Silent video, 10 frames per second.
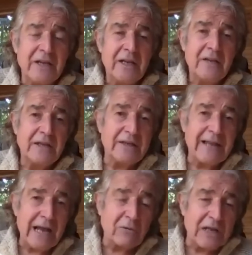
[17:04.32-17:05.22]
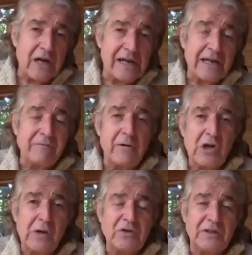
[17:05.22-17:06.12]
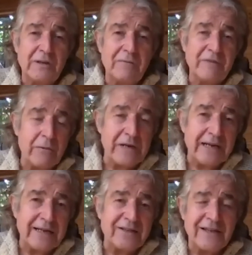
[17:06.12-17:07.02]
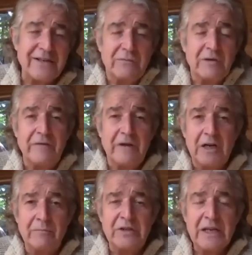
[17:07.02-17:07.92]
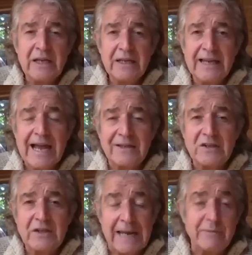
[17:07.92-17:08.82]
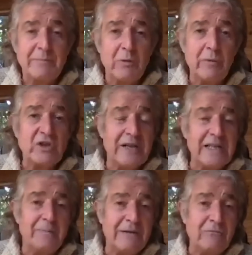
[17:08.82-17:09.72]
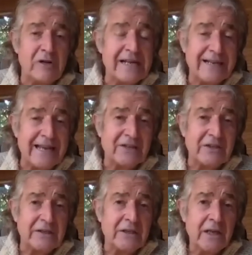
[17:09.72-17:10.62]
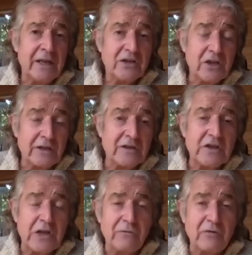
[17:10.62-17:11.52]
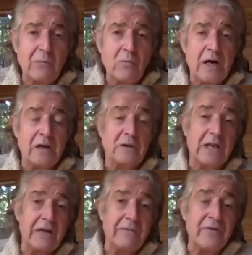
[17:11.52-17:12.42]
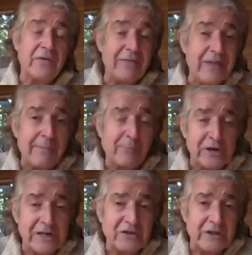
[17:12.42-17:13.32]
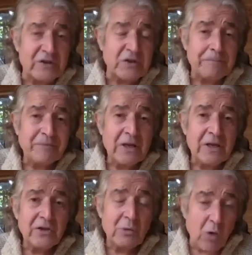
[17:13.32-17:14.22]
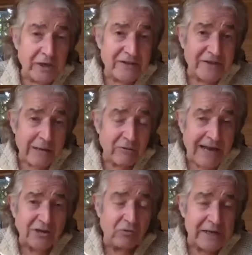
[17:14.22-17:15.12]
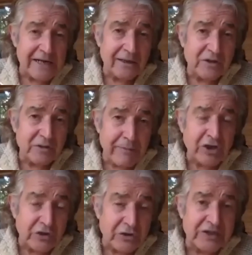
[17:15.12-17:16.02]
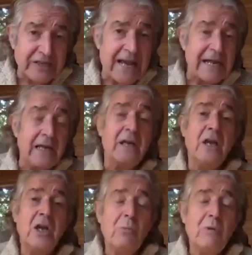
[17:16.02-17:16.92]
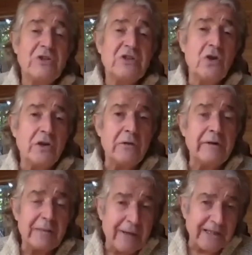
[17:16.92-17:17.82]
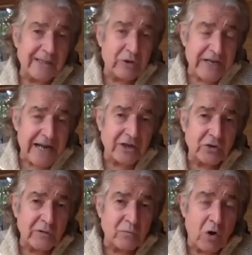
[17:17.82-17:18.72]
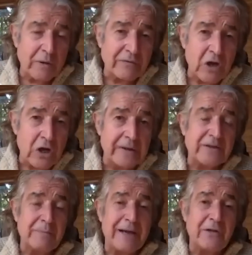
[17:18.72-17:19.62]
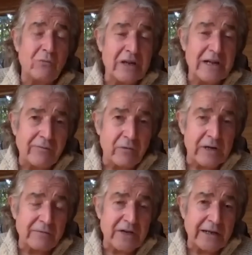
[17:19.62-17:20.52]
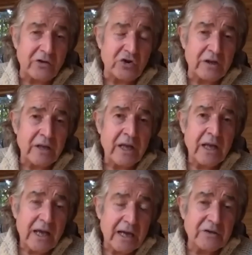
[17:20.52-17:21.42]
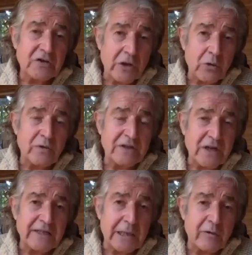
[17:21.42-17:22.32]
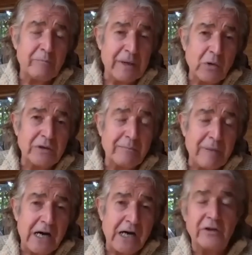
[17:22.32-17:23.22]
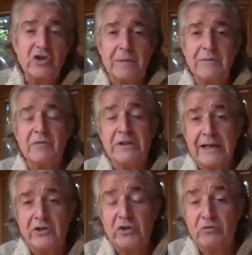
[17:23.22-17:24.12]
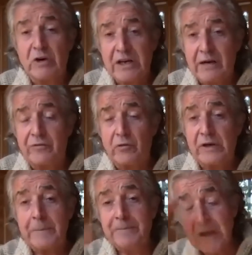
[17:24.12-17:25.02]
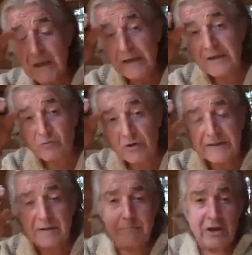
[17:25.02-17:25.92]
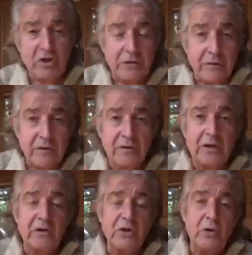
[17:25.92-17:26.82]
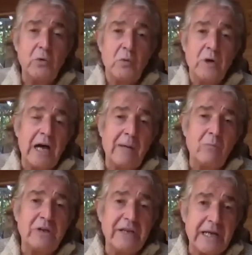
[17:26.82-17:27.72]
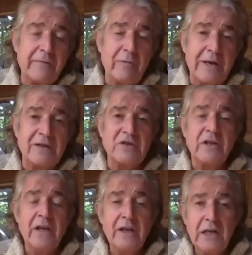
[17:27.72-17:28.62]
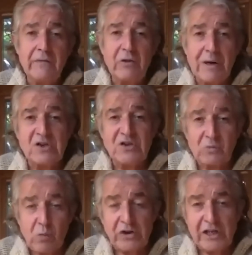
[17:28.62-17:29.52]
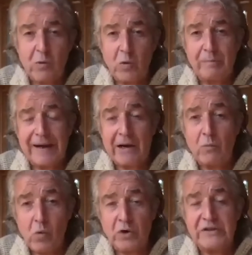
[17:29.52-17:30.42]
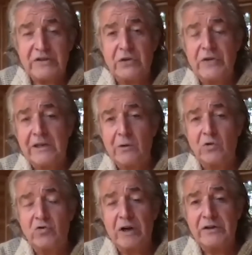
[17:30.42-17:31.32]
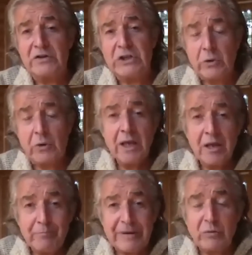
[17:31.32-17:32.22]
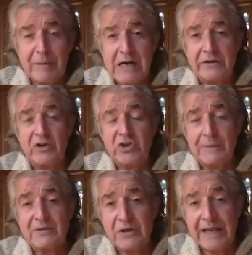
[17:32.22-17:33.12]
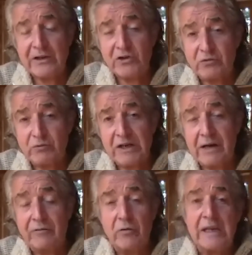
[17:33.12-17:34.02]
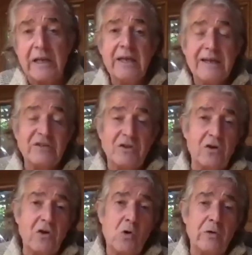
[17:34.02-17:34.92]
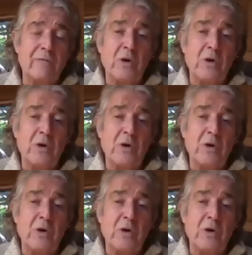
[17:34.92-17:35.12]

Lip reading: that are now lying very often in very intensively farmed landscapes, but which need to be reconnected to conserve their wildlife. And then that brings us to what is now Natural England's mission today, which is not only about the protection of what we've got, it's about the recovery of nature. And so this idea of building partnerships for nature's recovery is really the mission that you would hear from us if you asked us, what are you all about? What is the thing that you're trying to do? Build partnerships for nature's recovery is the core of what